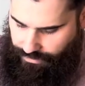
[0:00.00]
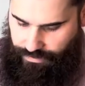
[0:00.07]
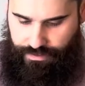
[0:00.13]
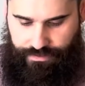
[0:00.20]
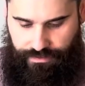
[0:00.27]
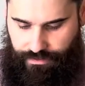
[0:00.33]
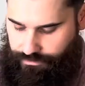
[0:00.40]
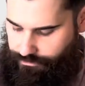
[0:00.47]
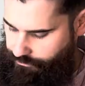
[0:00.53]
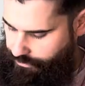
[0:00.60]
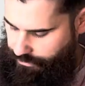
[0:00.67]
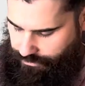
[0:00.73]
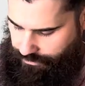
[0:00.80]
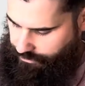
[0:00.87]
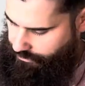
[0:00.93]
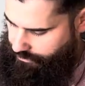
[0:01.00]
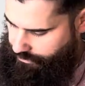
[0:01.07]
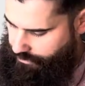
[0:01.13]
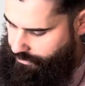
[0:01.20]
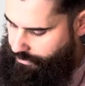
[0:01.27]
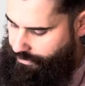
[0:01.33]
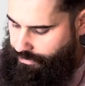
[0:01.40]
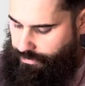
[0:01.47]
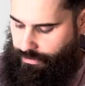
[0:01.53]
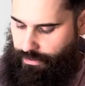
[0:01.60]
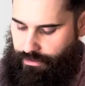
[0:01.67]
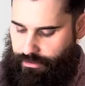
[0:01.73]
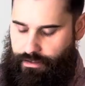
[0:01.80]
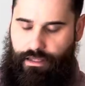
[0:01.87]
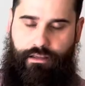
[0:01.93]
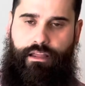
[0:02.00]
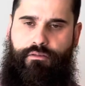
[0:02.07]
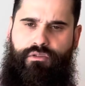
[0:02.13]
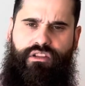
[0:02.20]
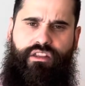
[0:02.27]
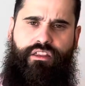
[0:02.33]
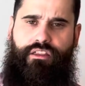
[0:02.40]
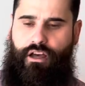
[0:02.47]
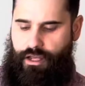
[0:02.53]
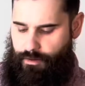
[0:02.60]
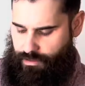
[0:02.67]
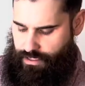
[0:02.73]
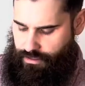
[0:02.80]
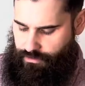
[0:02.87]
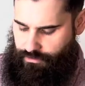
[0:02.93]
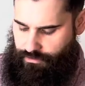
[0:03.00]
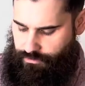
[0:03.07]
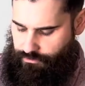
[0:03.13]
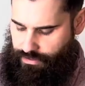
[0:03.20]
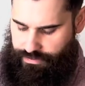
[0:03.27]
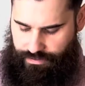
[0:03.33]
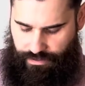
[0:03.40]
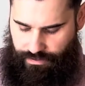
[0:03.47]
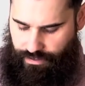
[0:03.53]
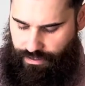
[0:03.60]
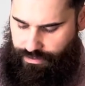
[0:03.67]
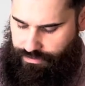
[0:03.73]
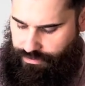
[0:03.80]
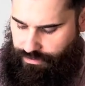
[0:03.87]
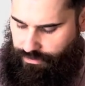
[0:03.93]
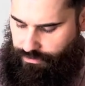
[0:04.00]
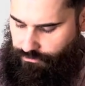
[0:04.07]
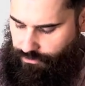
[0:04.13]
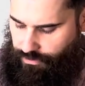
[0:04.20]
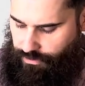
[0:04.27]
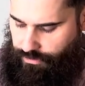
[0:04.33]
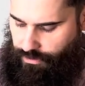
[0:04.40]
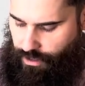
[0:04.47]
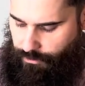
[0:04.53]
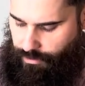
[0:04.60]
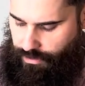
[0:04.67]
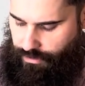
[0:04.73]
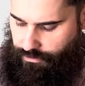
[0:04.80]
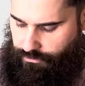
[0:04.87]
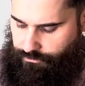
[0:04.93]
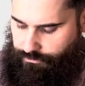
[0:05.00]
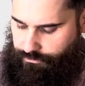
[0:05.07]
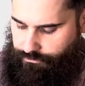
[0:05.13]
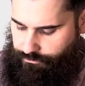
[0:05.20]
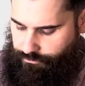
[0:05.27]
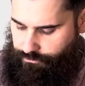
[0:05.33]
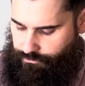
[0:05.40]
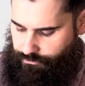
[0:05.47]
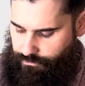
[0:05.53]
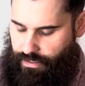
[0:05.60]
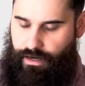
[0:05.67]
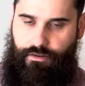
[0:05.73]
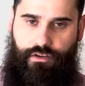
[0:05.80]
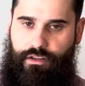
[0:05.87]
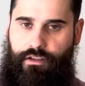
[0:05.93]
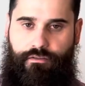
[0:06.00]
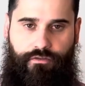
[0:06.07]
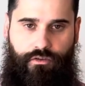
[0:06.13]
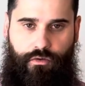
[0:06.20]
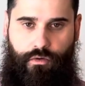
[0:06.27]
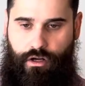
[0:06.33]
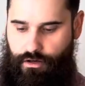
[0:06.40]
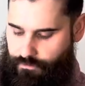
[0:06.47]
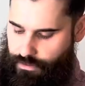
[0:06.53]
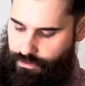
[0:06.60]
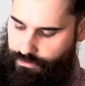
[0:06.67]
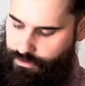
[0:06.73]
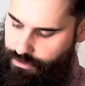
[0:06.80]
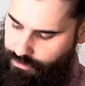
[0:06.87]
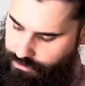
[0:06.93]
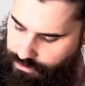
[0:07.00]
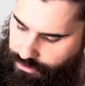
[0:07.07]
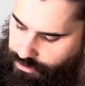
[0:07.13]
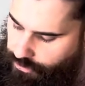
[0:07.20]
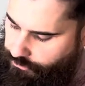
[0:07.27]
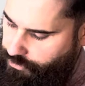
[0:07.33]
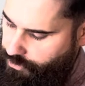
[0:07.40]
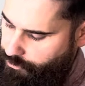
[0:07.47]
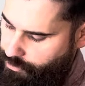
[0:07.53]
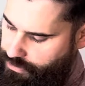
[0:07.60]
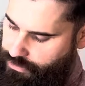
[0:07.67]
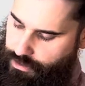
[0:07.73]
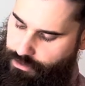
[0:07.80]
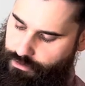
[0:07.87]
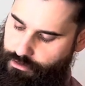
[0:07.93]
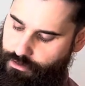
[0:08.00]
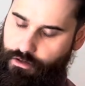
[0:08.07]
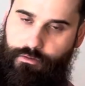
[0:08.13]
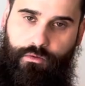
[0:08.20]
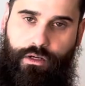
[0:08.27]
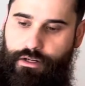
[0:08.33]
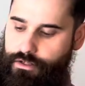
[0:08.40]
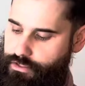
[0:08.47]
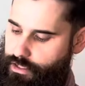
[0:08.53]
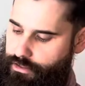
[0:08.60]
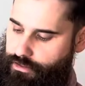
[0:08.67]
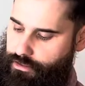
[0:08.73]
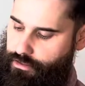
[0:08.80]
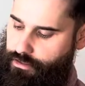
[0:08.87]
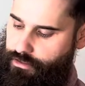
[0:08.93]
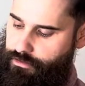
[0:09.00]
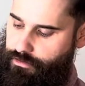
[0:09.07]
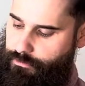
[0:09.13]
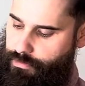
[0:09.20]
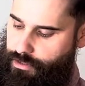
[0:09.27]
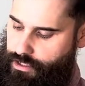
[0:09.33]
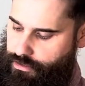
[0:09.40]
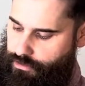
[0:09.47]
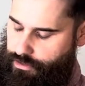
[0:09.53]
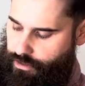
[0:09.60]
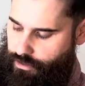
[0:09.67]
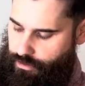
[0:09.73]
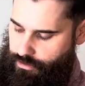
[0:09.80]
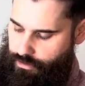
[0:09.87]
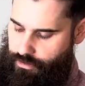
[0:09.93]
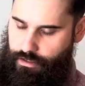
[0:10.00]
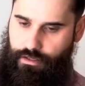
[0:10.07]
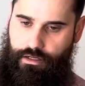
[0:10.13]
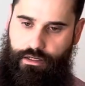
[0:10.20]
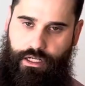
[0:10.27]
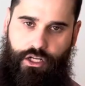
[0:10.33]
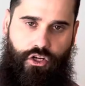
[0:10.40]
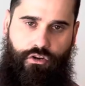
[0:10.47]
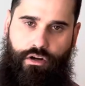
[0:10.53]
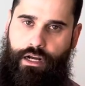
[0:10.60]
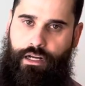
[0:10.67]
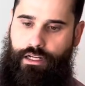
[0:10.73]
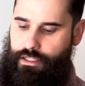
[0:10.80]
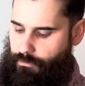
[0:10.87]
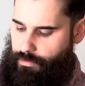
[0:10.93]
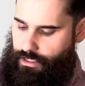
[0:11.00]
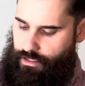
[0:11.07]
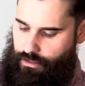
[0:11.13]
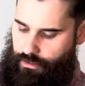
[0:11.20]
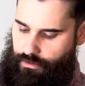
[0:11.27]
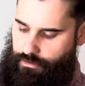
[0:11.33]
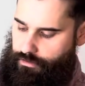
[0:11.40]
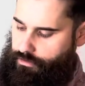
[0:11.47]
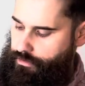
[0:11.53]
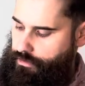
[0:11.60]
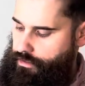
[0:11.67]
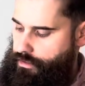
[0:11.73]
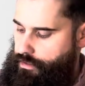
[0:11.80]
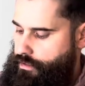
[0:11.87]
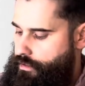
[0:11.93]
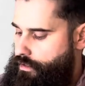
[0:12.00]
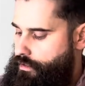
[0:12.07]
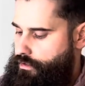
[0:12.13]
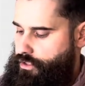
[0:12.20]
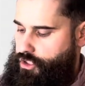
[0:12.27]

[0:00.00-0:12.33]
I said, they really thought about, when I say they, Sitka really thought about everything for waterfowl. This stuff should be standard on waders, I think. The buckle there, integrated in the belt, the